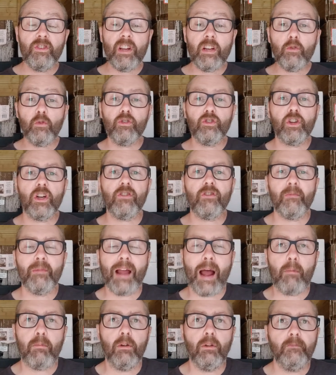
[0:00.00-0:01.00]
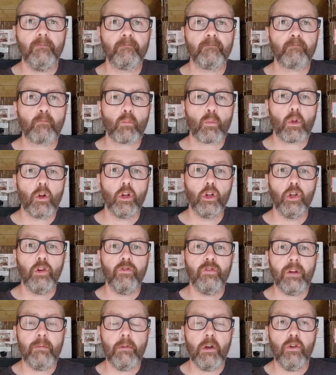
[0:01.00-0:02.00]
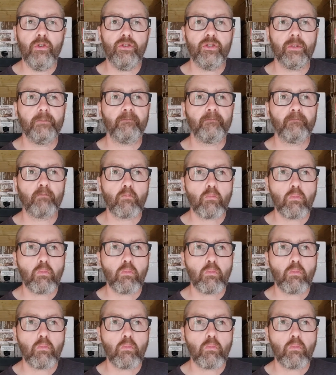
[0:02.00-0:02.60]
Residual sugar from the apple, lovely mousse.